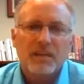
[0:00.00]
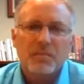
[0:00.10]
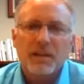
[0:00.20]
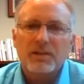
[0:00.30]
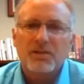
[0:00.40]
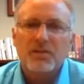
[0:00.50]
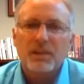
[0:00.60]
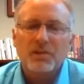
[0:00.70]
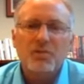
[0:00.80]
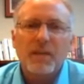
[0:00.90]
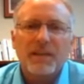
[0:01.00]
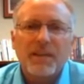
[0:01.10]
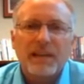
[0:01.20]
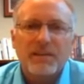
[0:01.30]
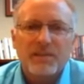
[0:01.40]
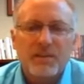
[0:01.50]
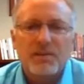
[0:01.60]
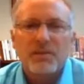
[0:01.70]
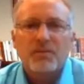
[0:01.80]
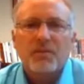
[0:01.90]
make sure that you make that
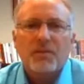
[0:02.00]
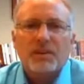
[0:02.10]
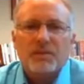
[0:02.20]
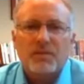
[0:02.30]
decision and do the things